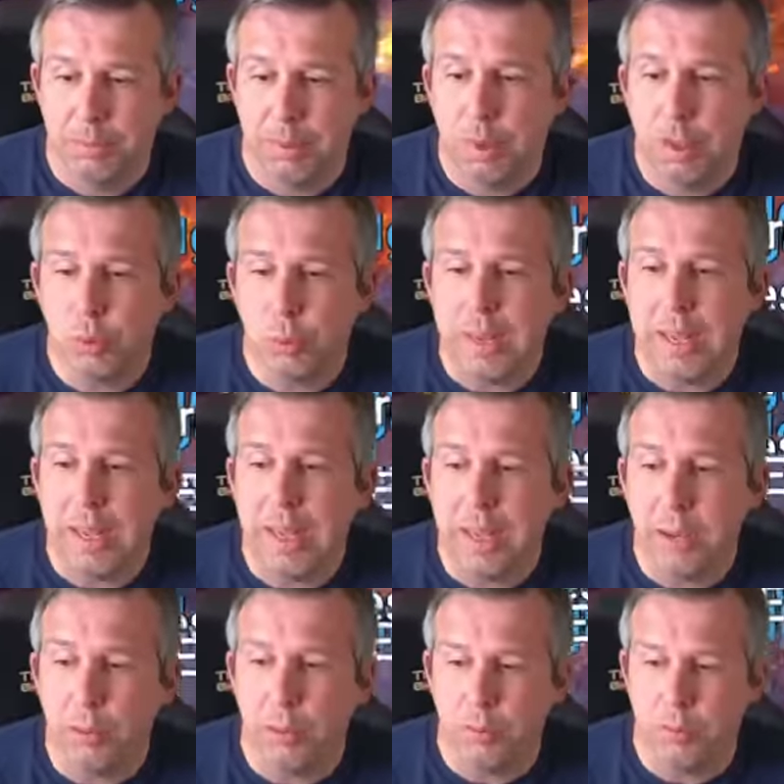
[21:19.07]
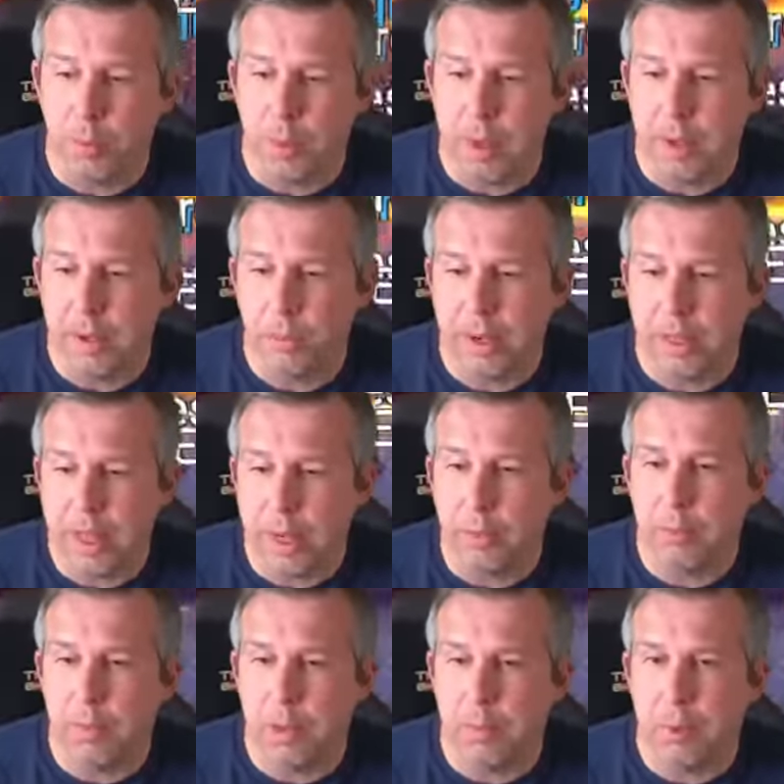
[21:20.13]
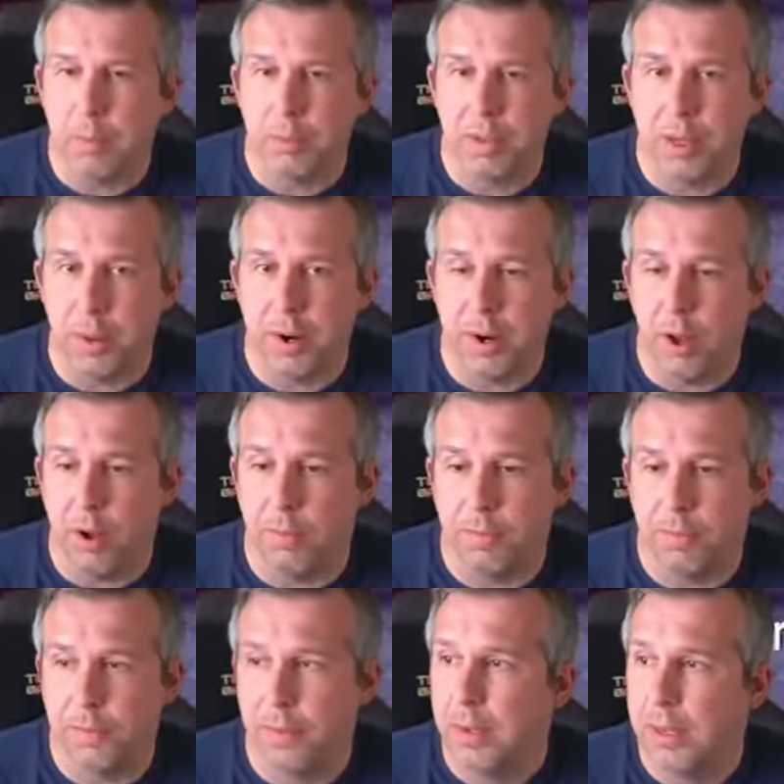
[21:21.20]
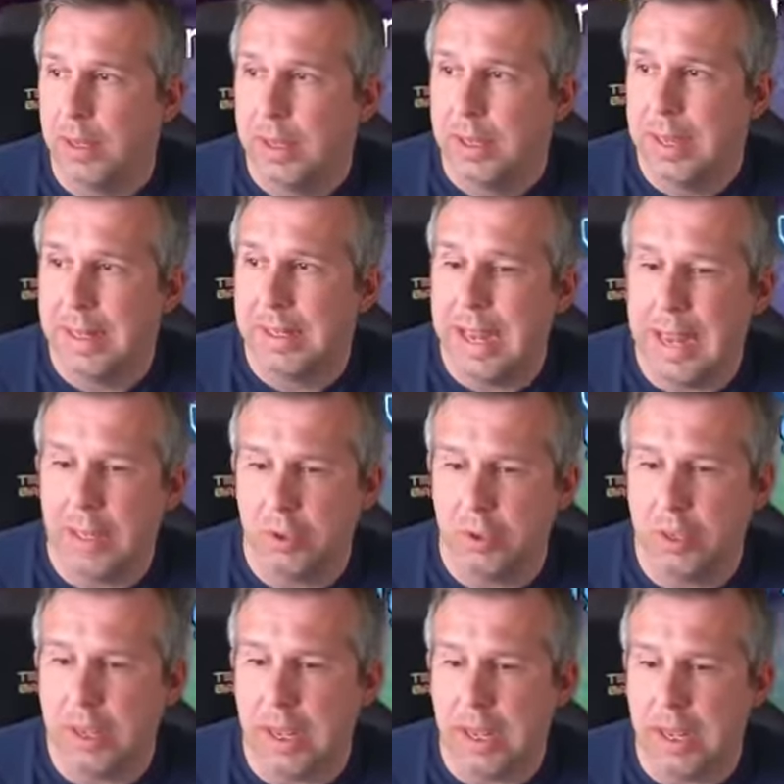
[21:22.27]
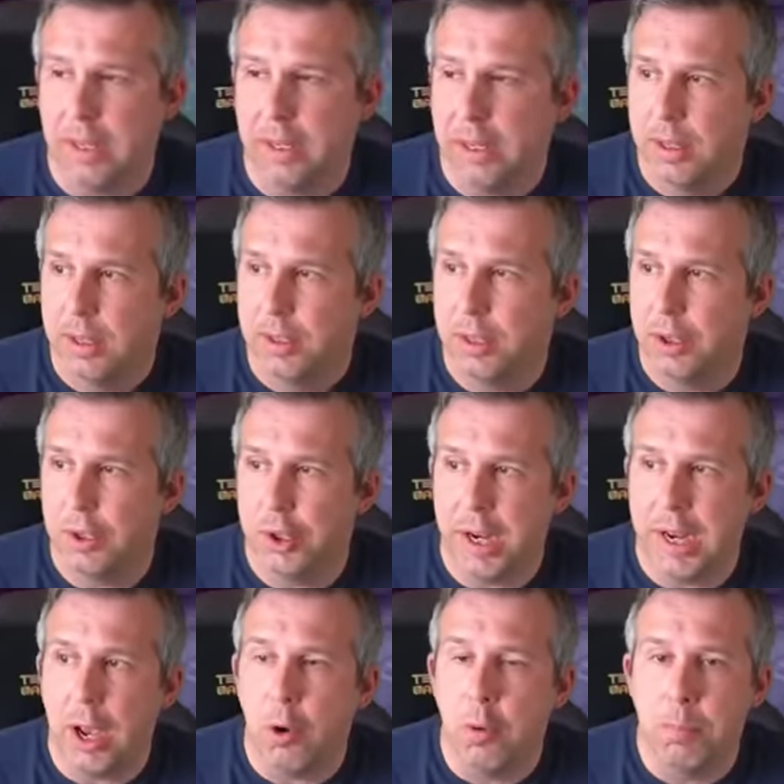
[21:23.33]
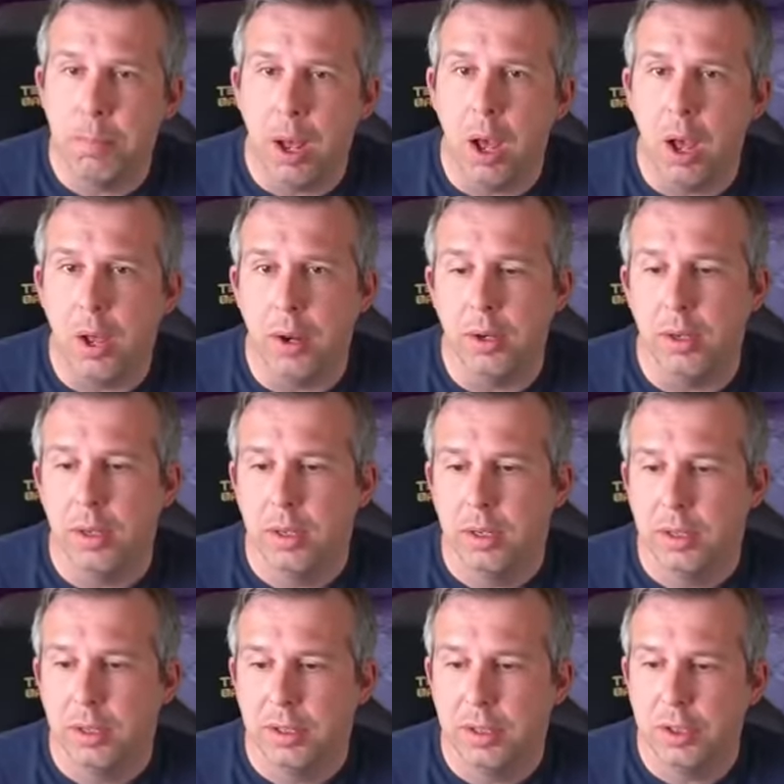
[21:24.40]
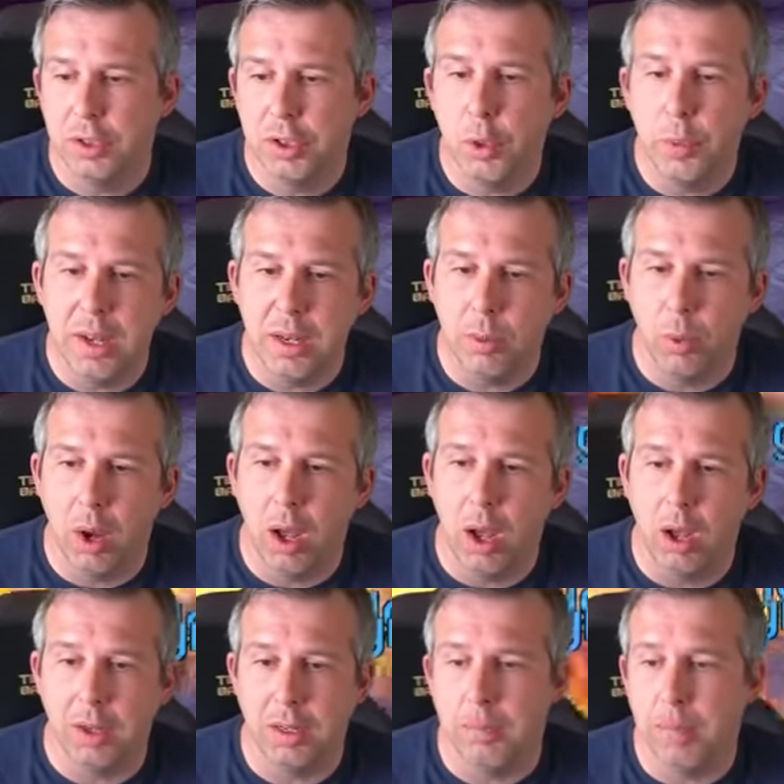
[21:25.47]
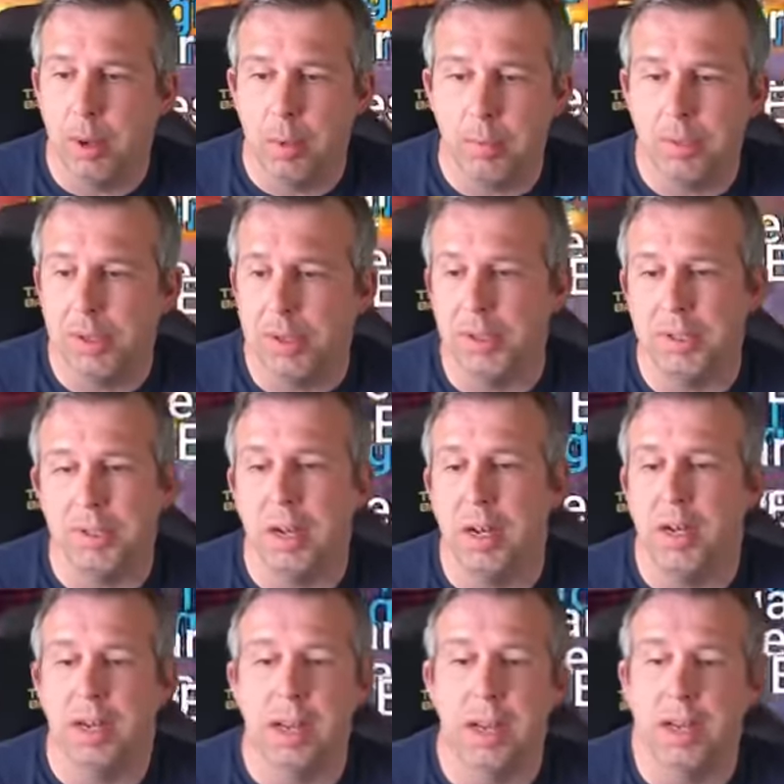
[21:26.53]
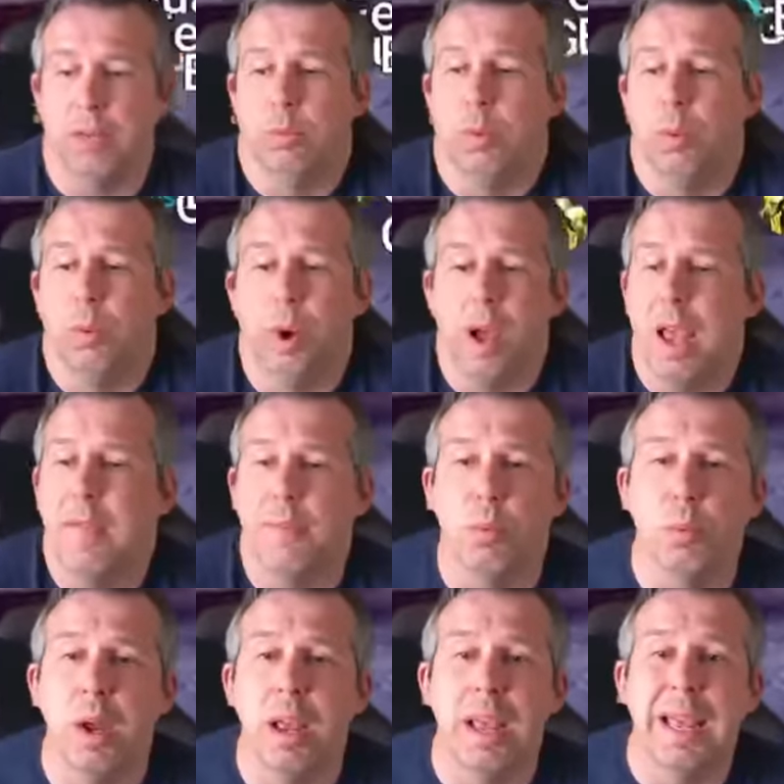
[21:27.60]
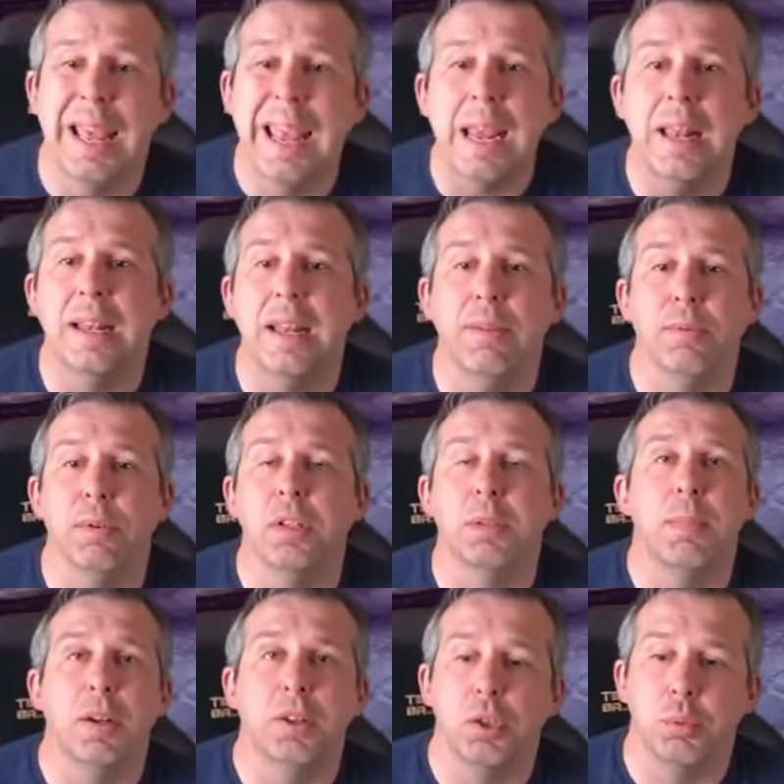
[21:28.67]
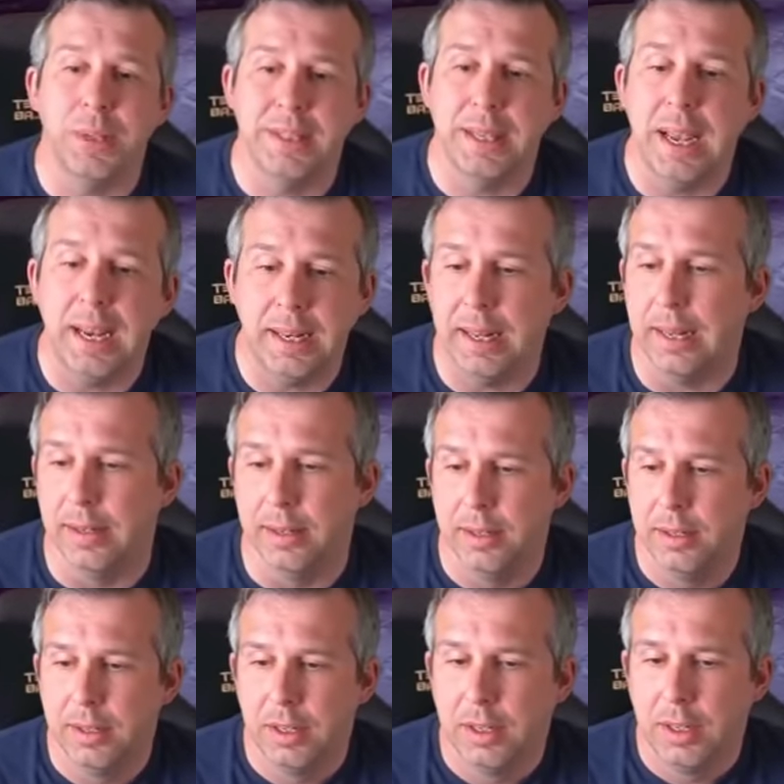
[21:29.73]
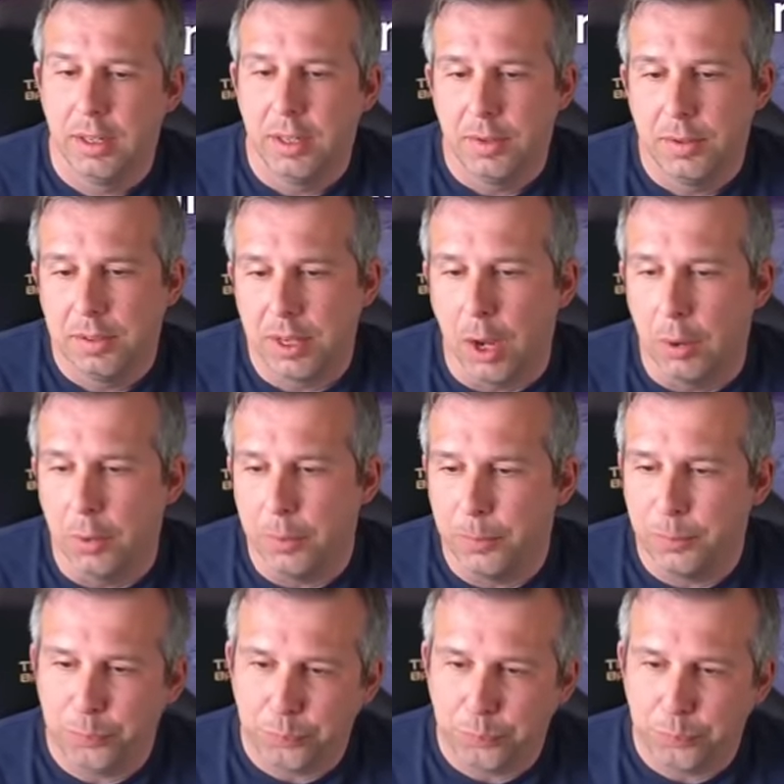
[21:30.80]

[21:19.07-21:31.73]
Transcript: because we heal from it, we heal from the bombs going off, it's actually the Geo burn that's doing the work. The bombs are just kind of like, well, whatever, we're healing for as much as we're taking. So